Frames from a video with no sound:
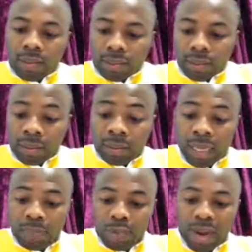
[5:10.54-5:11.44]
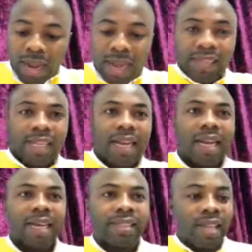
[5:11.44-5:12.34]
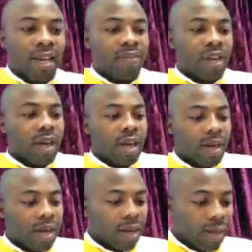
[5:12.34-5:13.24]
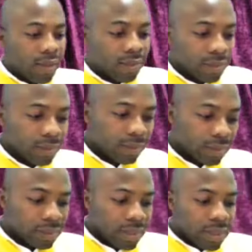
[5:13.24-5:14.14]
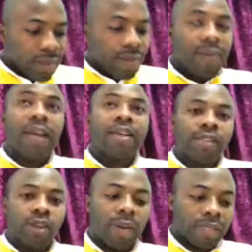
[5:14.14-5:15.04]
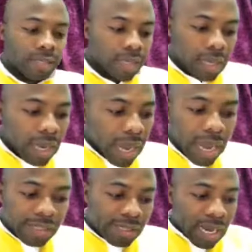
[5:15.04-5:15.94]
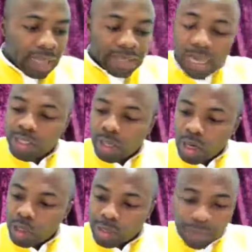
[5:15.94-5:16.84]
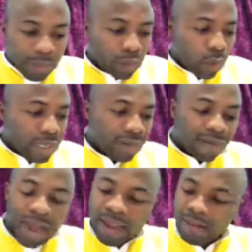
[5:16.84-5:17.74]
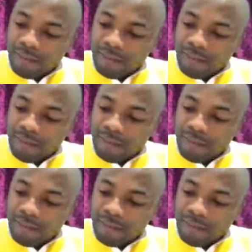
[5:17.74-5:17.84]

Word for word: In the presence of God. Thank you so much. As, as Exodus chapter 25,